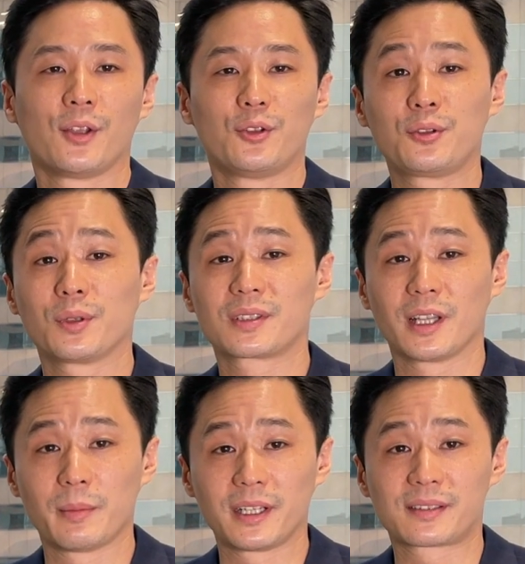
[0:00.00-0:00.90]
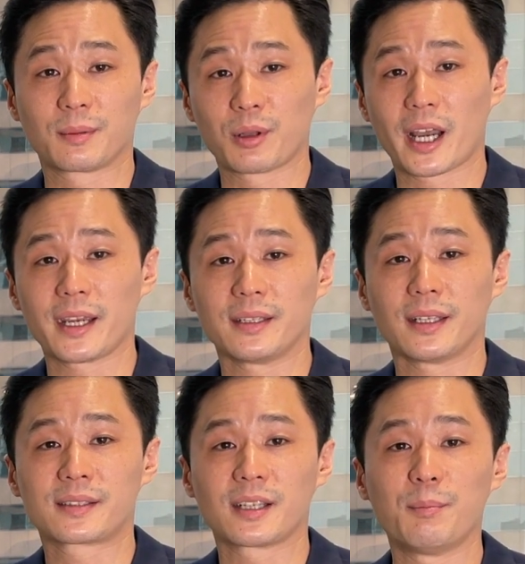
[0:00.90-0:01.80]
Due to its limited supply,
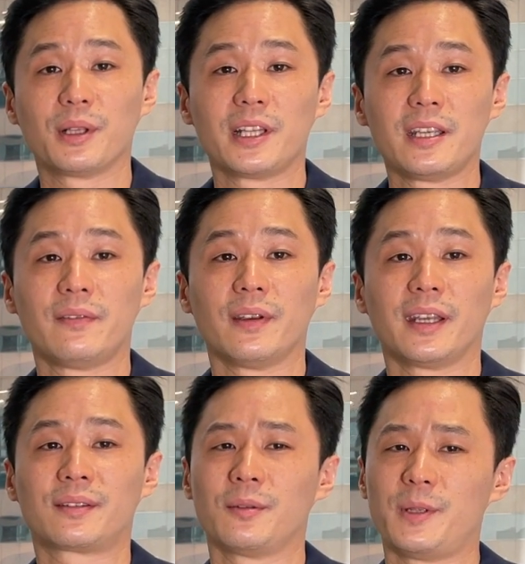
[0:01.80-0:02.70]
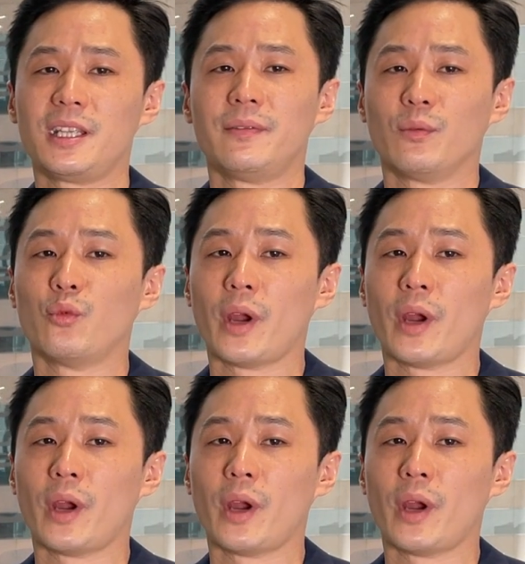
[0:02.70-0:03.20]
some believe it to be even